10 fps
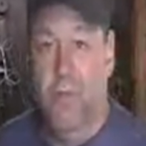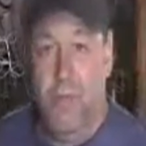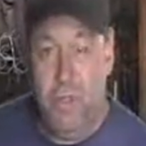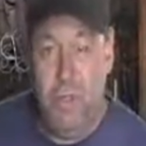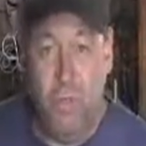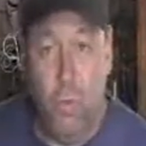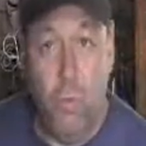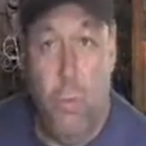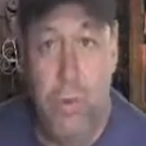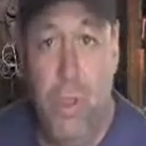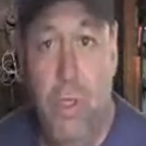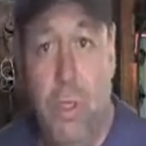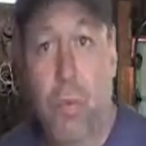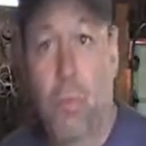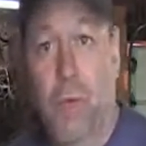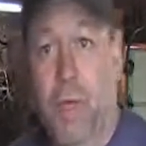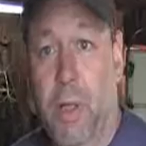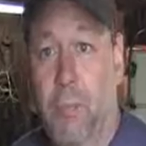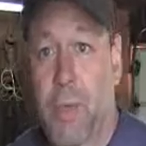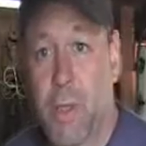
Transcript: this particular wing,